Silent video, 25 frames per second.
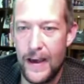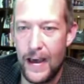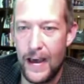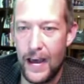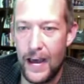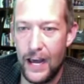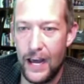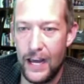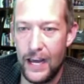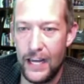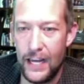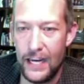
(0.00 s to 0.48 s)

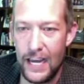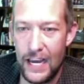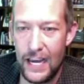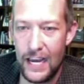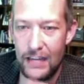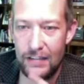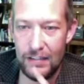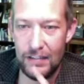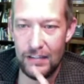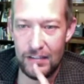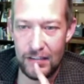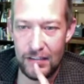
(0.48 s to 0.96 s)
An
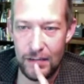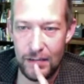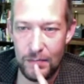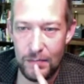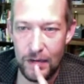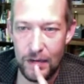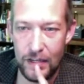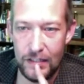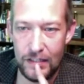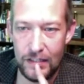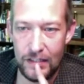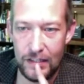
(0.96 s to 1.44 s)

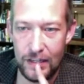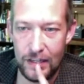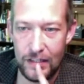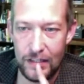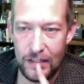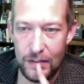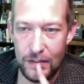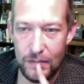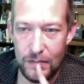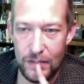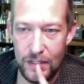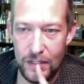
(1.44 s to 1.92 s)
anti-Semite
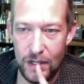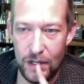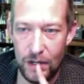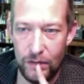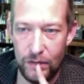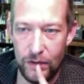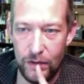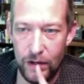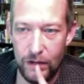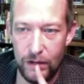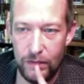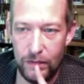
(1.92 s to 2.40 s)
sets
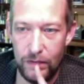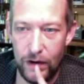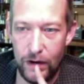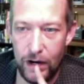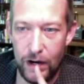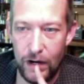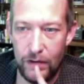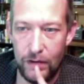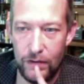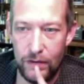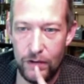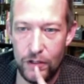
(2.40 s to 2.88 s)
themselves on
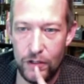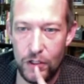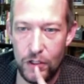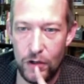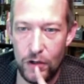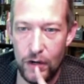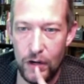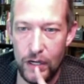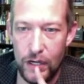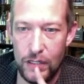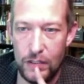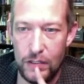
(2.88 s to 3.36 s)
fire for
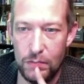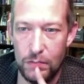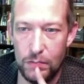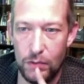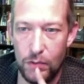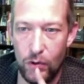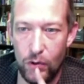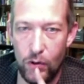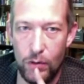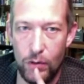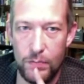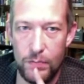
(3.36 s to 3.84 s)
trying to
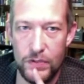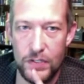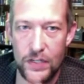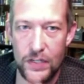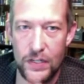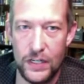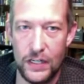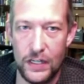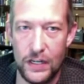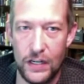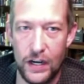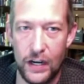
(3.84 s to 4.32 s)
blow up a
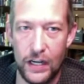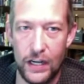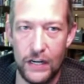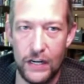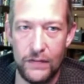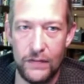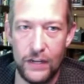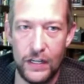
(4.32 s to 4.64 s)
synagogue. And if I